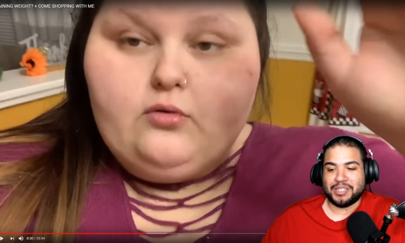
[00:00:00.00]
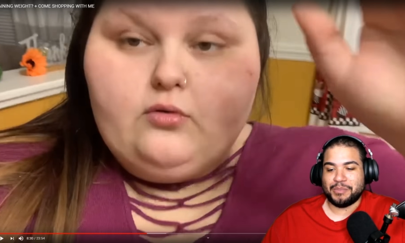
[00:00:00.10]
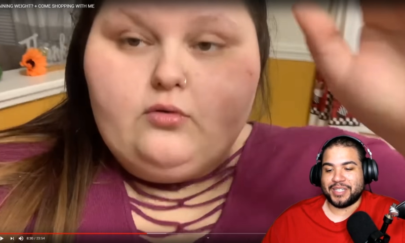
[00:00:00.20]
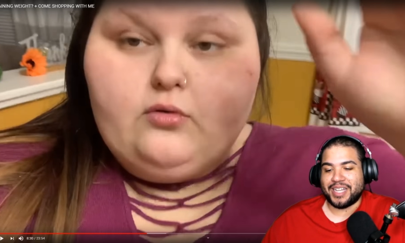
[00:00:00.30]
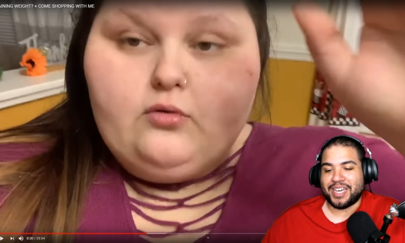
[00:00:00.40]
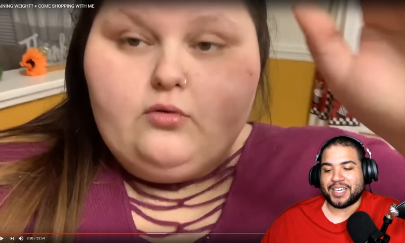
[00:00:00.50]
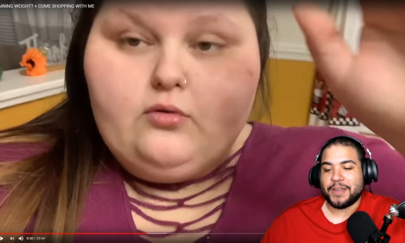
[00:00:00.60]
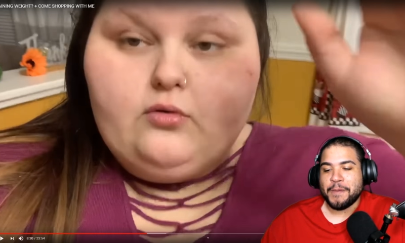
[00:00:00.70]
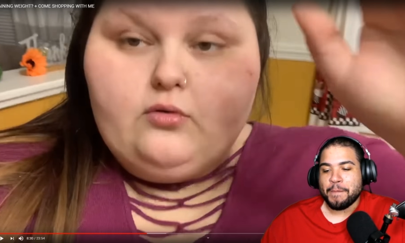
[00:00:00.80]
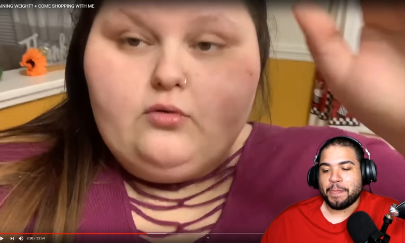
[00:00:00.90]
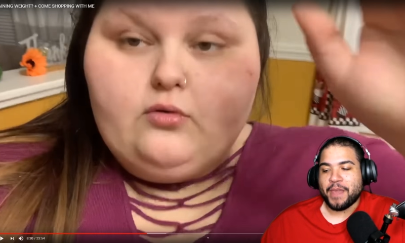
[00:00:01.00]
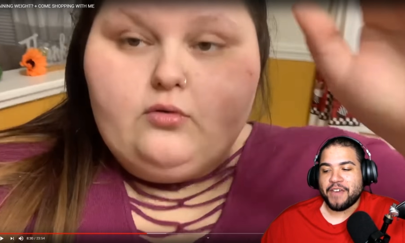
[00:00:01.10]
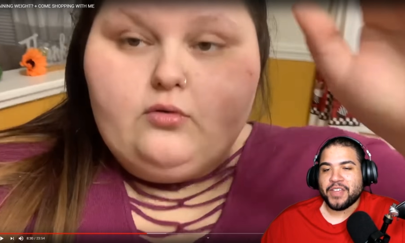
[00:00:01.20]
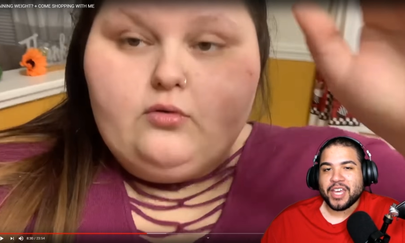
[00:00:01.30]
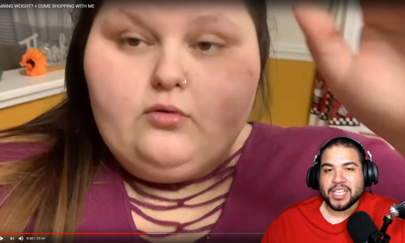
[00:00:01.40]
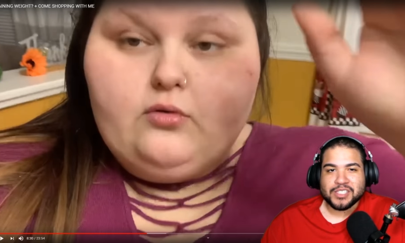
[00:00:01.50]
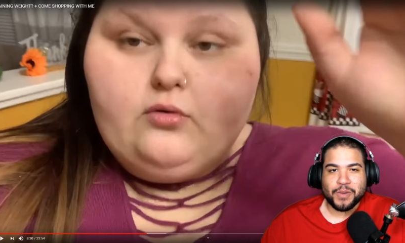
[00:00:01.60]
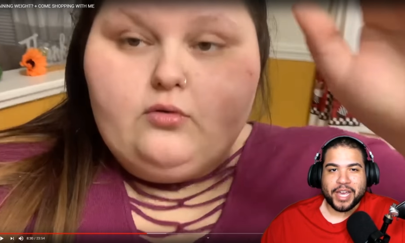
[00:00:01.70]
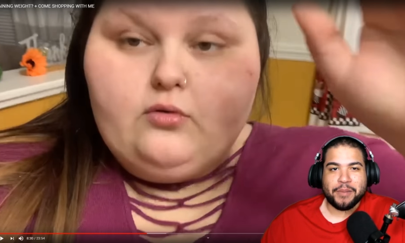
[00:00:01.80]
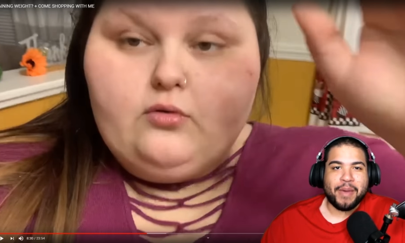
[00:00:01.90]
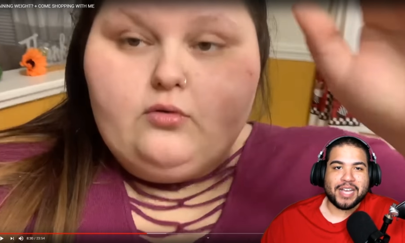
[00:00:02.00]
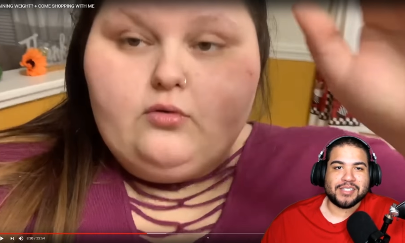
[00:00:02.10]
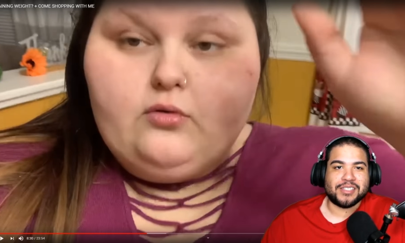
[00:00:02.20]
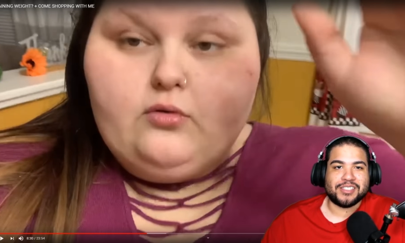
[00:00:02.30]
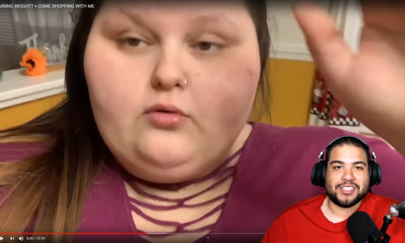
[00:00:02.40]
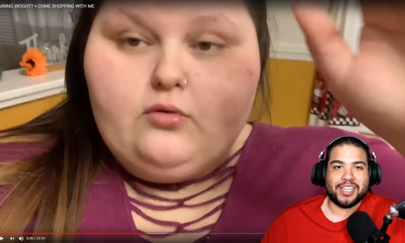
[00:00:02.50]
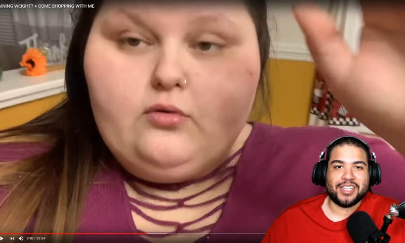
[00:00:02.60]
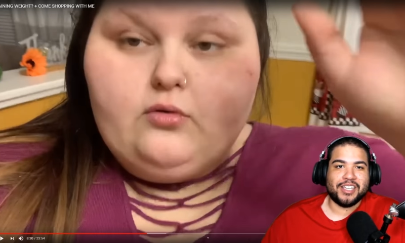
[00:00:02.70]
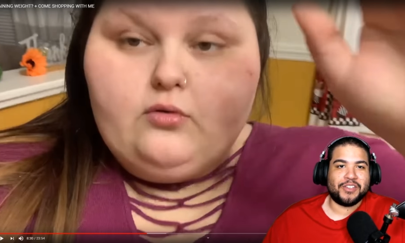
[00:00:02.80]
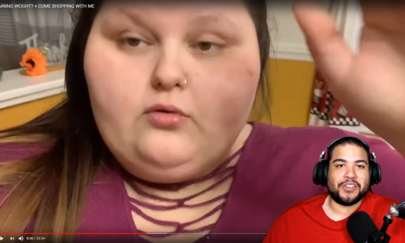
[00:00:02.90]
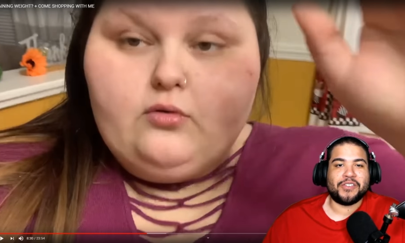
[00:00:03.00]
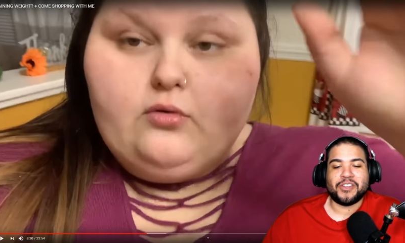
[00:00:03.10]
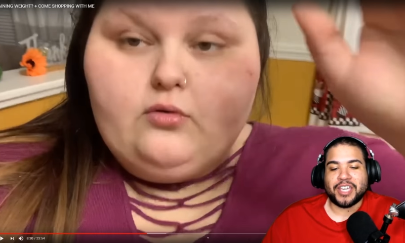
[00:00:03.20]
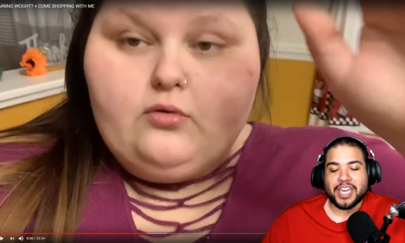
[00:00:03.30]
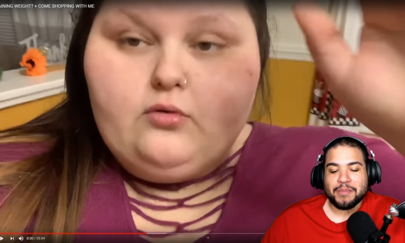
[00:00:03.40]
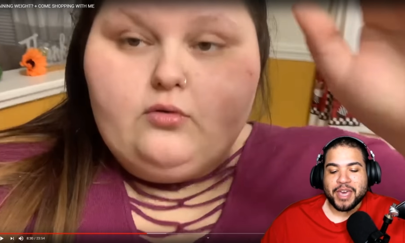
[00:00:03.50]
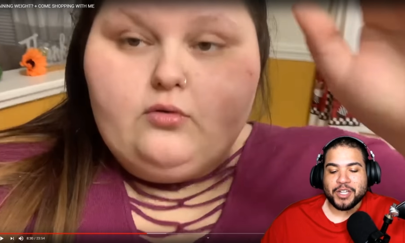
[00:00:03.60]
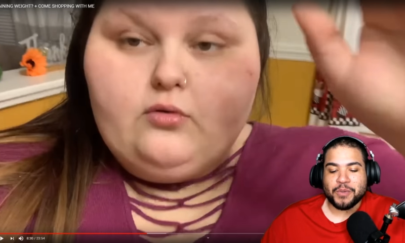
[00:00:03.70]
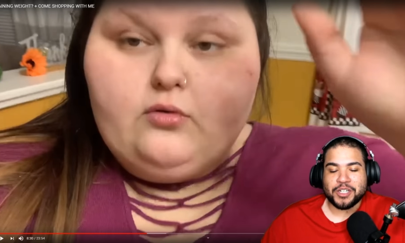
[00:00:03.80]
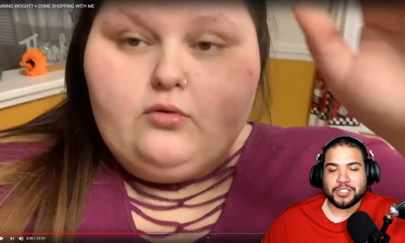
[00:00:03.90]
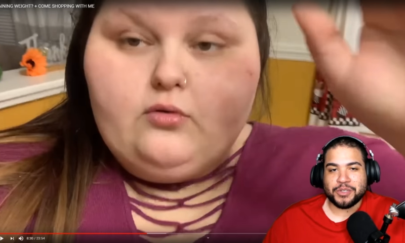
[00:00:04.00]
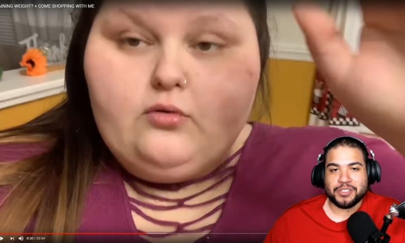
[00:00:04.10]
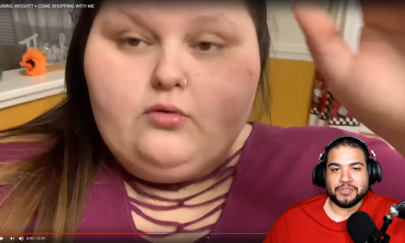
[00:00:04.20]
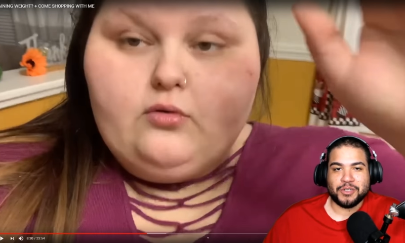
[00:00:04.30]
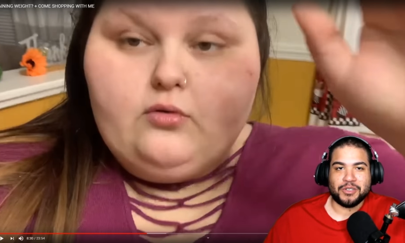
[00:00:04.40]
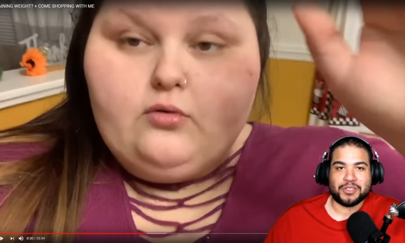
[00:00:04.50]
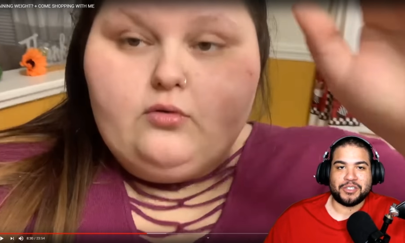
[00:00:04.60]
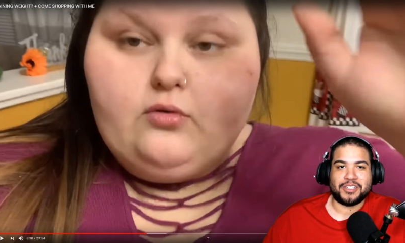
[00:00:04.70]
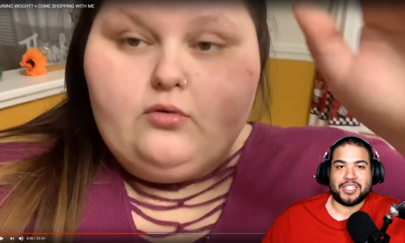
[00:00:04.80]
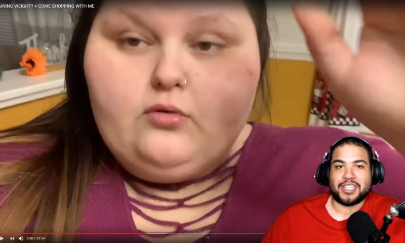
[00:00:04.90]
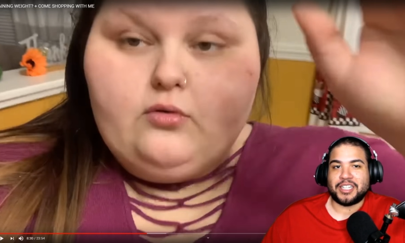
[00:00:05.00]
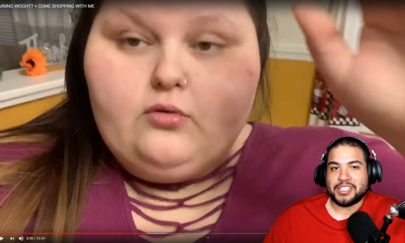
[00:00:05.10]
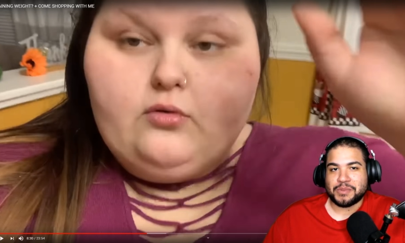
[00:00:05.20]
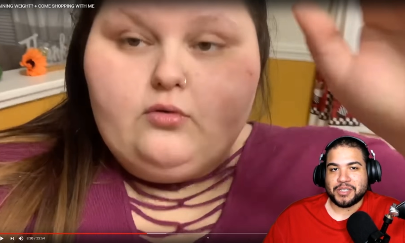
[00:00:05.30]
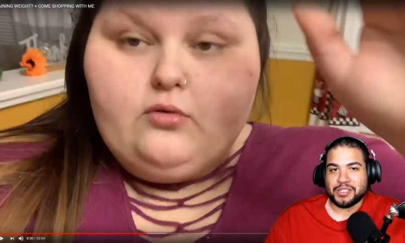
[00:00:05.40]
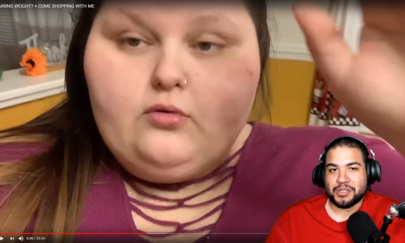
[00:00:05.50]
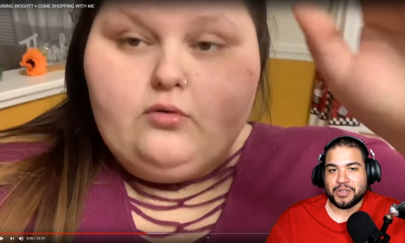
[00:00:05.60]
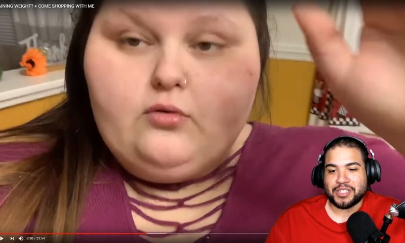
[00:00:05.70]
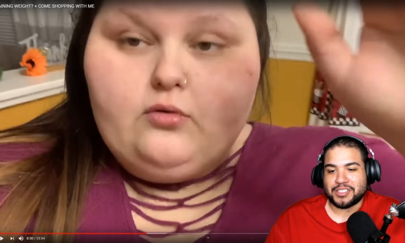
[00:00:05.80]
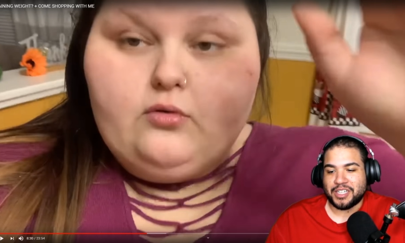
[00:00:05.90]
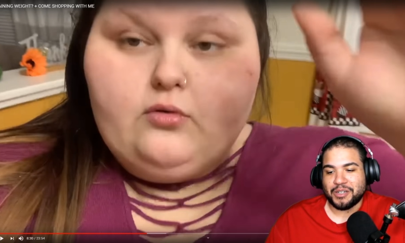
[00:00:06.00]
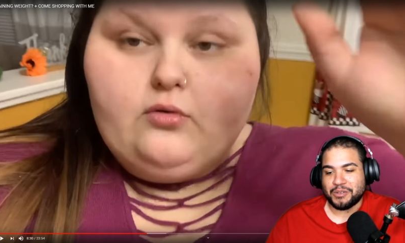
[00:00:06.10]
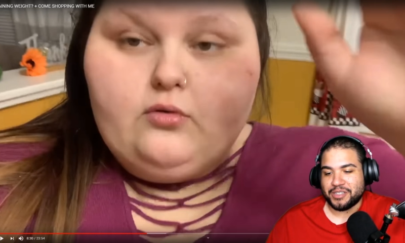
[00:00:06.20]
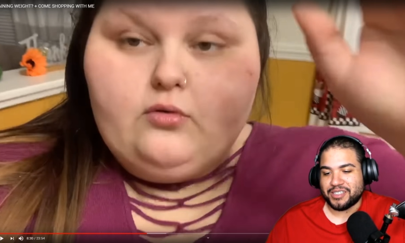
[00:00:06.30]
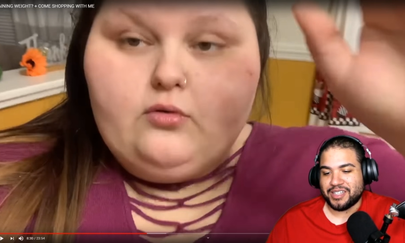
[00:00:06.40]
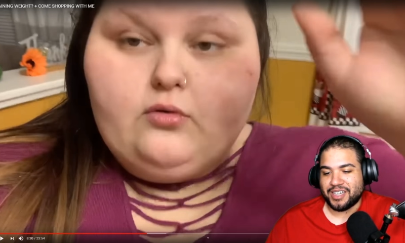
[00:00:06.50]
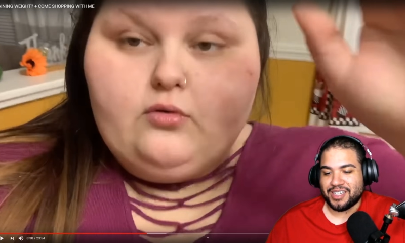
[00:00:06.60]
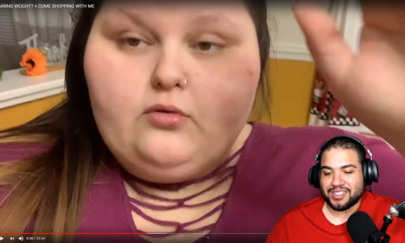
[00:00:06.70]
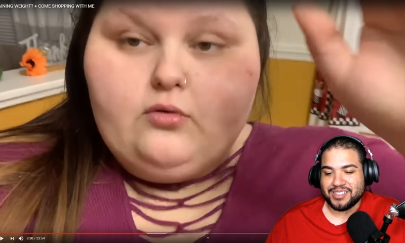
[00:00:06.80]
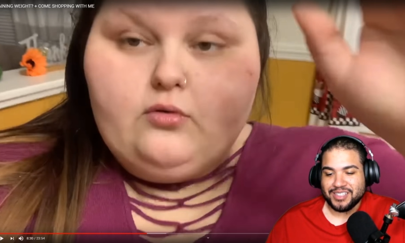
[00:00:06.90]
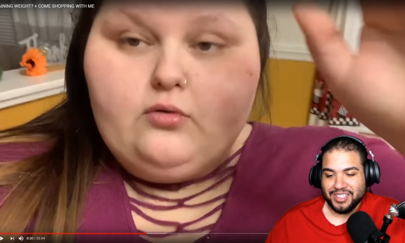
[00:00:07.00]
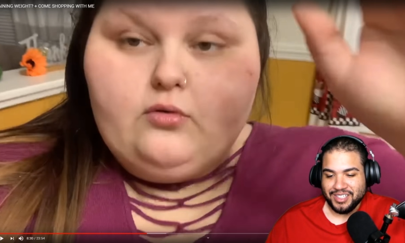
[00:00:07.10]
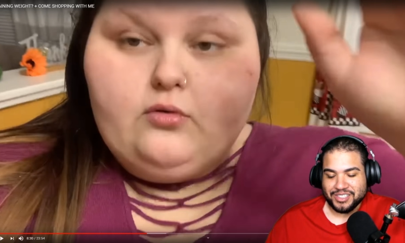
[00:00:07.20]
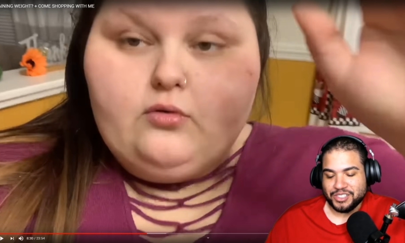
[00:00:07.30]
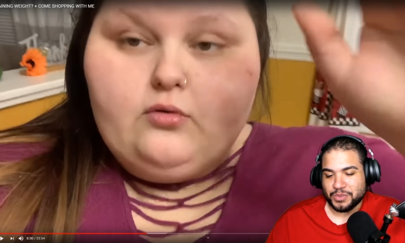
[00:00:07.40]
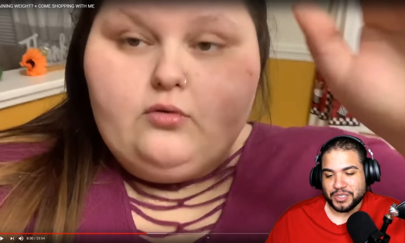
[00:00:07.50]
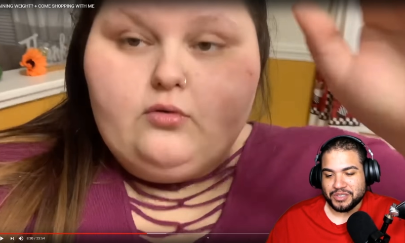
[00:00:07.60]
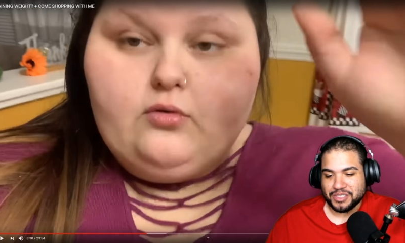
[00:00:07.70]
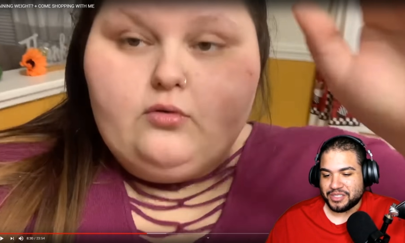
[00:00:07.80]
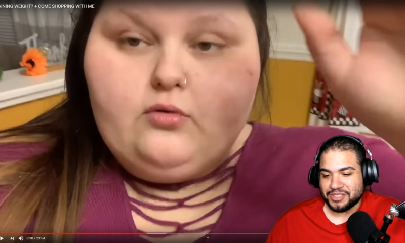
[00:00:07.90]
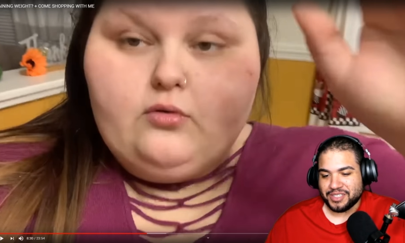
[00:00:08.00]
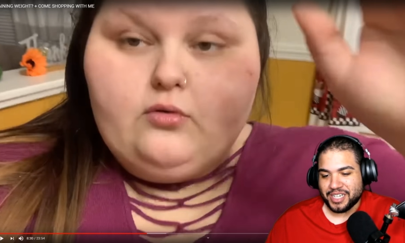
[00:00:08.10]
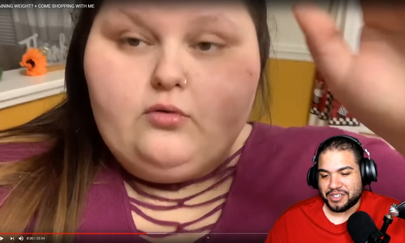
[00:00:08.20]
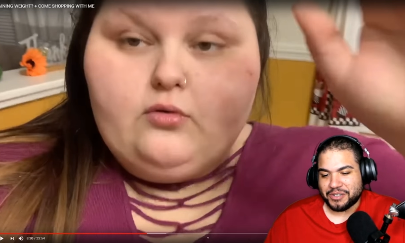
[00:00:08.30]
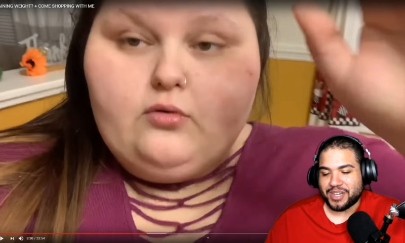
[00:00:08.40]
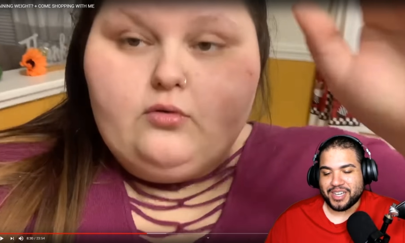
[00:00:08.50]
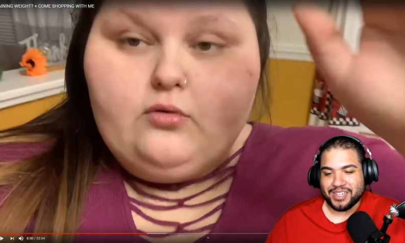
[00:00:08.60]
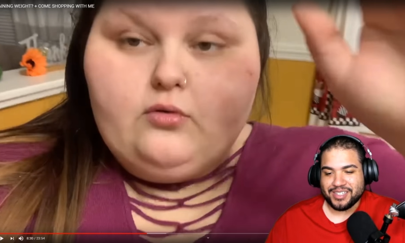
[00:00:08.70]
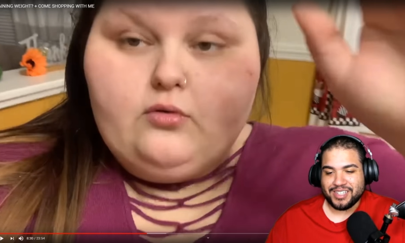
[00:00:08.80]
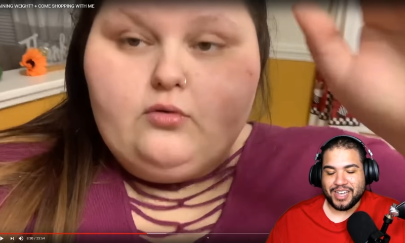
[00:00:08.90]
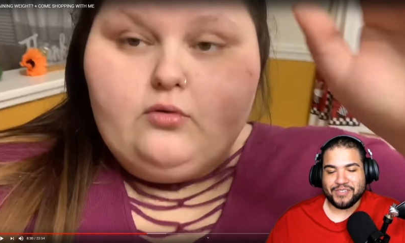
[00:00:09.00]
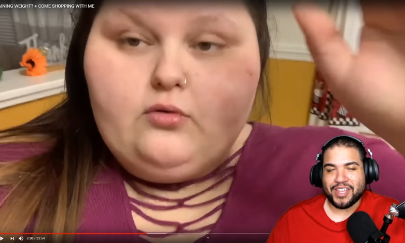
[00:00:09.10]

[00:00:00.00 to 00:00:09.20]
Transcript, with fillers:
Speaker 1: But like, I feel like it's a rite of passage. Like, you're either a gay man, you watch Queer as Folk, or you're like a lesbian and you watch The L Word. Like, it's just what you do. I don't know why. I've